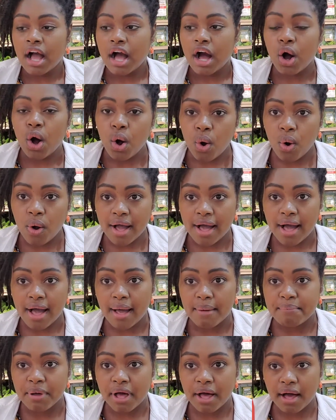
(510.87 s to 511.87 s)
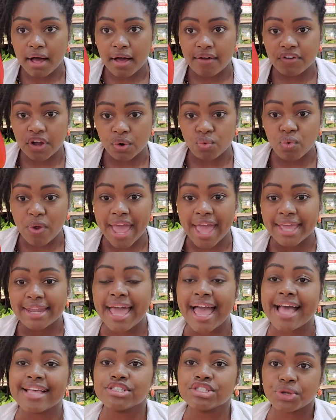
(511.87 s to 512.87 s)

a whole cup of a red has